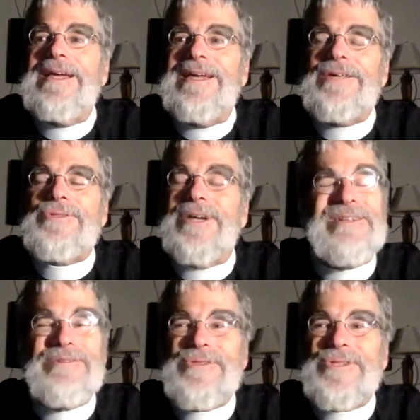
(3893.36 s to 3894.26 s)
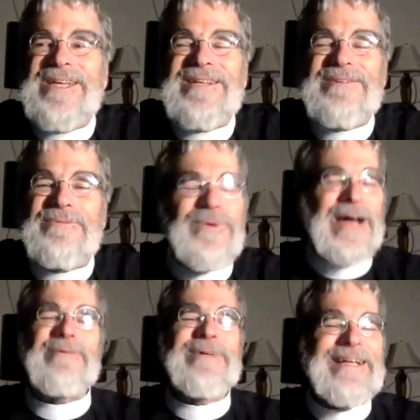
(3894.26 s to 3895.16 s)
is to understand,
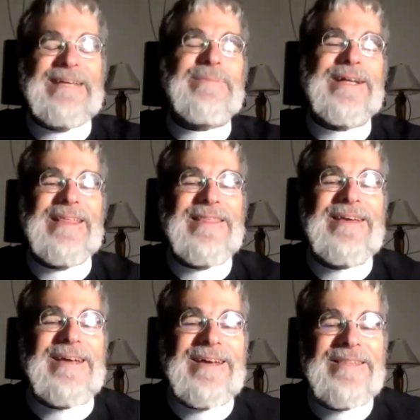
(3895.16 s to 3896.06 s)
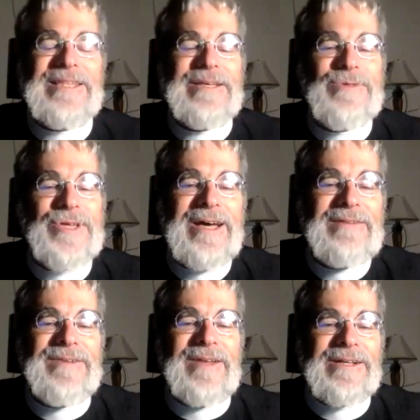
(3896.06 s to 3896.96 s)
why would anybody think that there was a
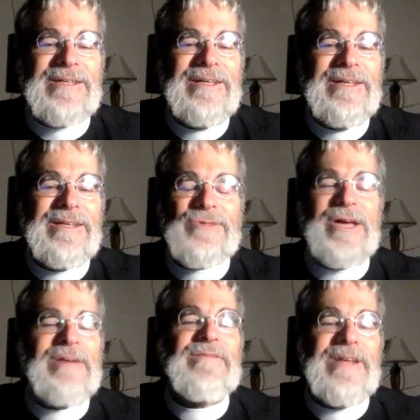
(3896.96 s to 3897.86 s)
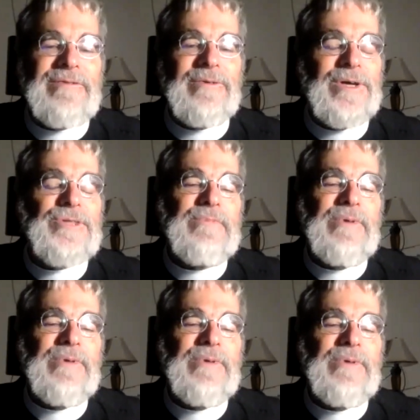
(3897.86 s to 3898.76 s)
conflict? Because I've never
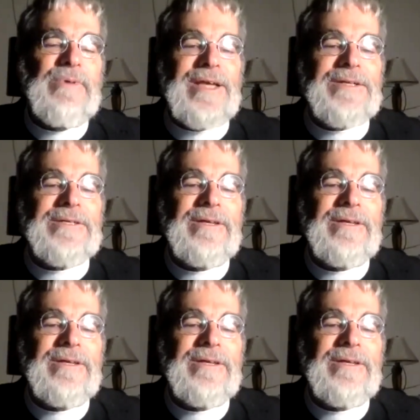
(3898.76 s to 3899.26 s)
experienced that.